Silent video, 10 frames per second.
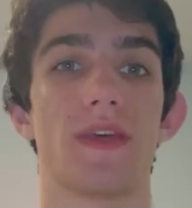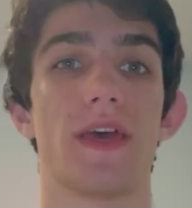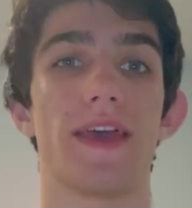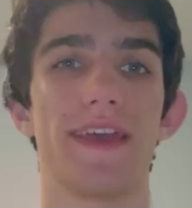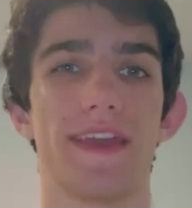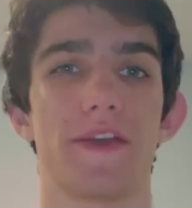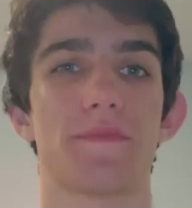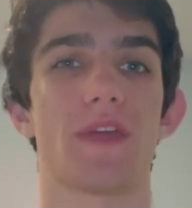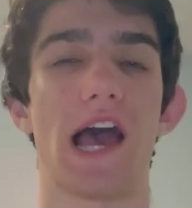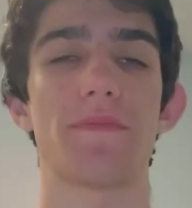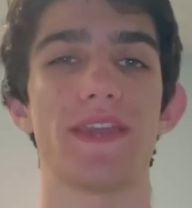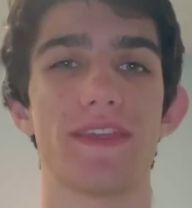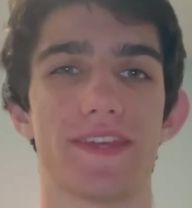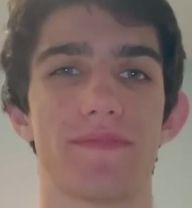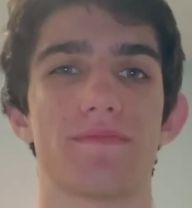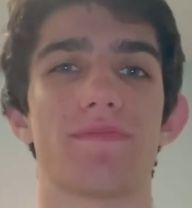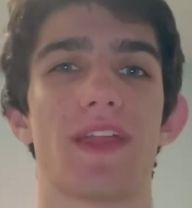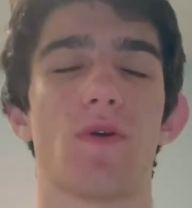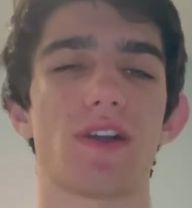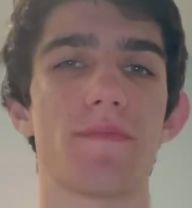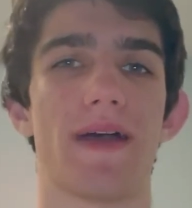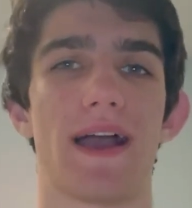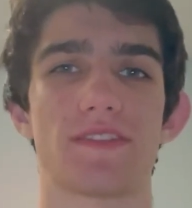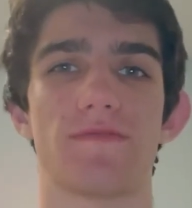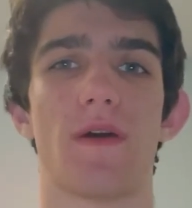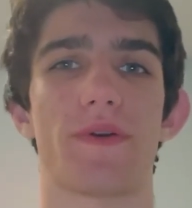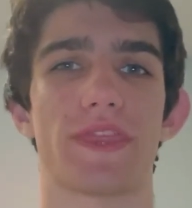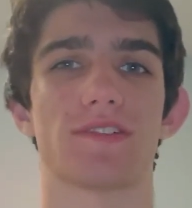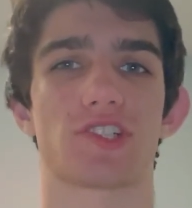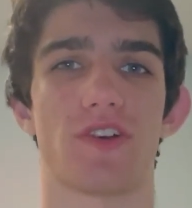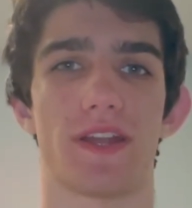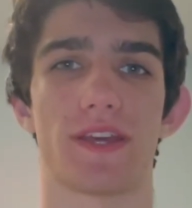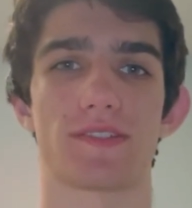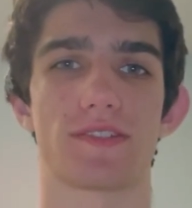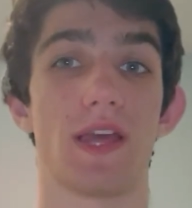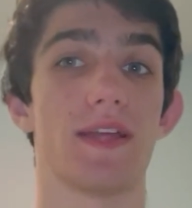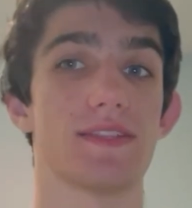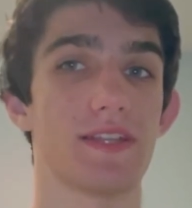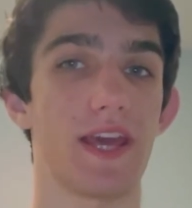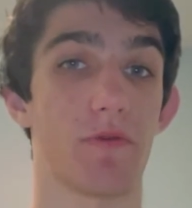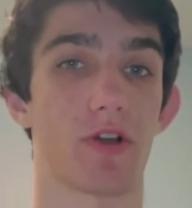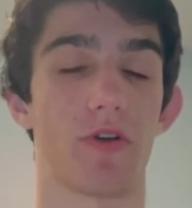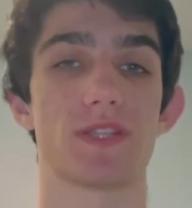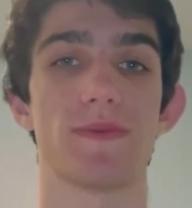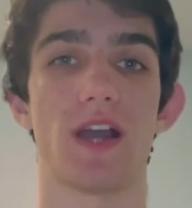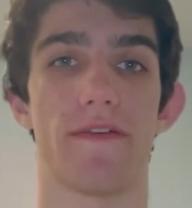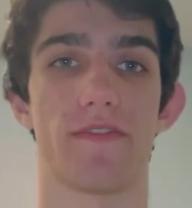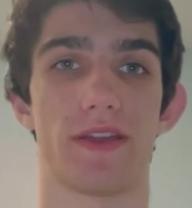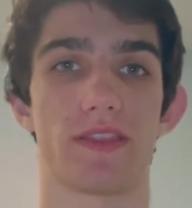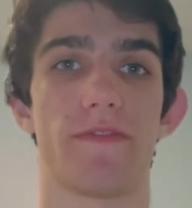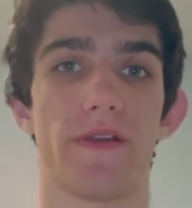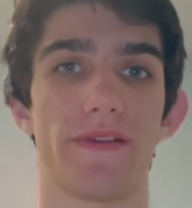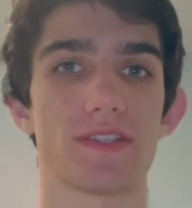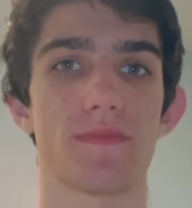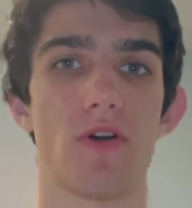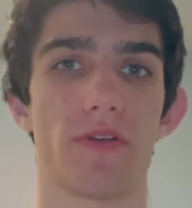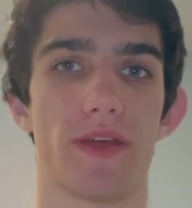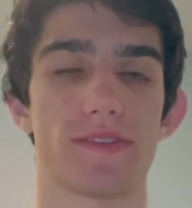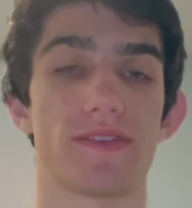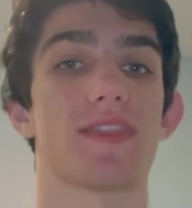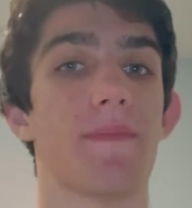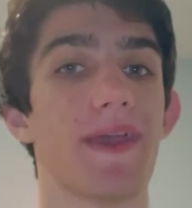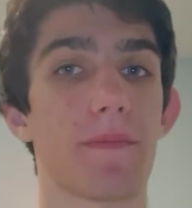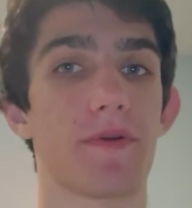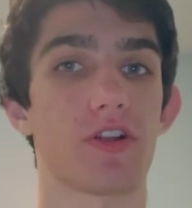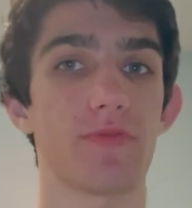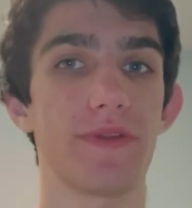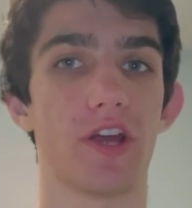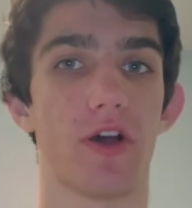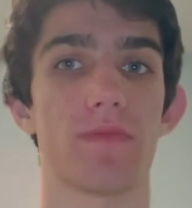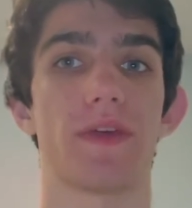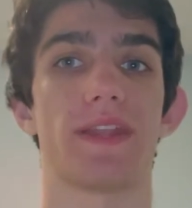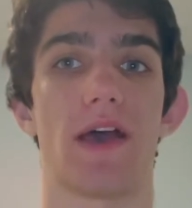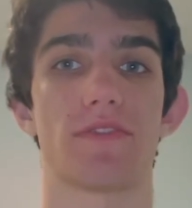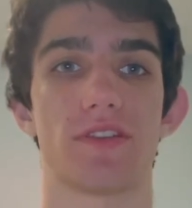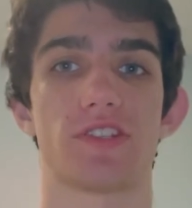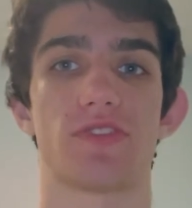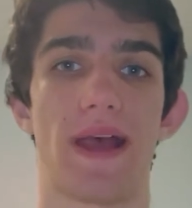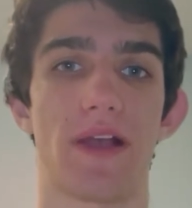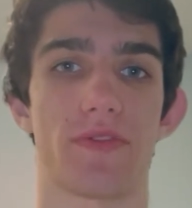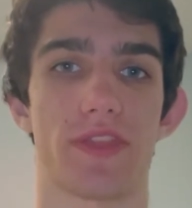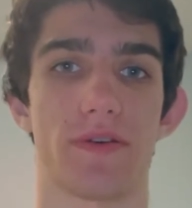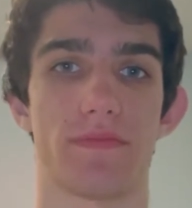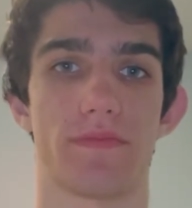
Hey, I'm Ethan, and welcome back to Fun with Electronics. Today we're going to be covering the various components that make up an Arduino and how to interact with them.